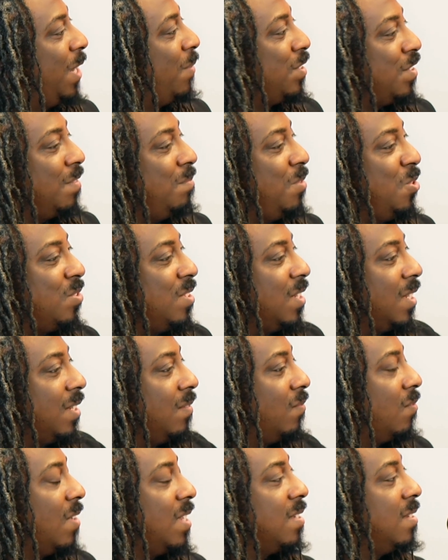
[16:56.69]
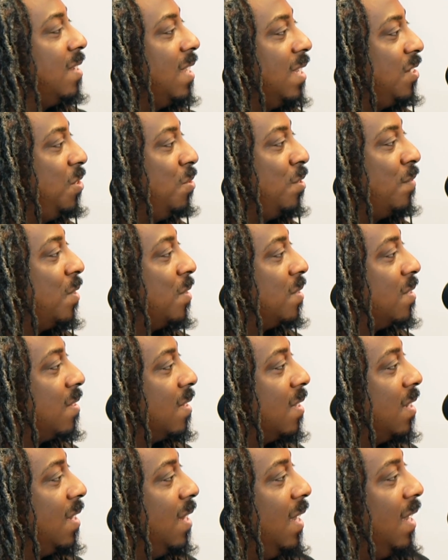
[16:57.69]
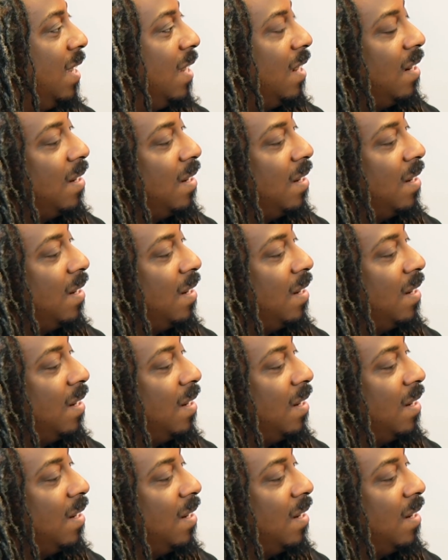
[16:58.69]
language of music resonates universally.